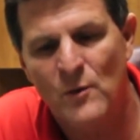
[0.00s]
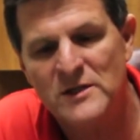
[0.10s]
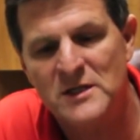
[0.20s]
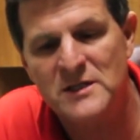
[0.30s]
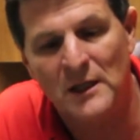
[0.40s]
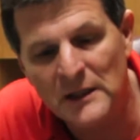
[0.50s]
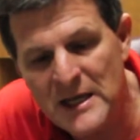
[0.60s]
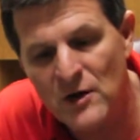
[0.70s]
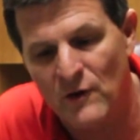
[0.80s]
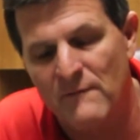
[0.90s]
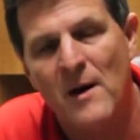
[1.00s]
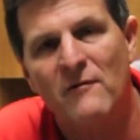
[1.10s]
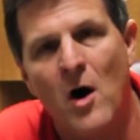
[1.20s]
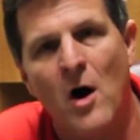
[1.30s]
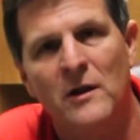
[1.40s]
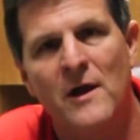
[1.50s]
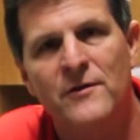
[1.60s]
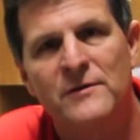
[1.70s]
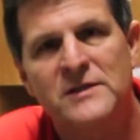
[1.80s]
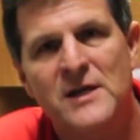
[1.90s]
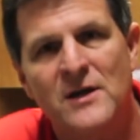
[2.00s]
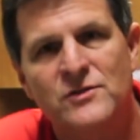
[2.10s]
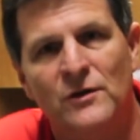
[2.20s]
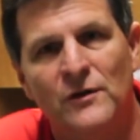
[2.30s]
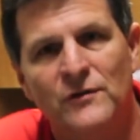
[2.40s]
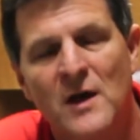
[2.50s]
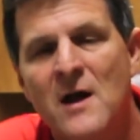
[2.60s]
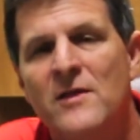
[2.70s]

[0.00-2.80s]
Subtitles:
which is the leader above all other essentials,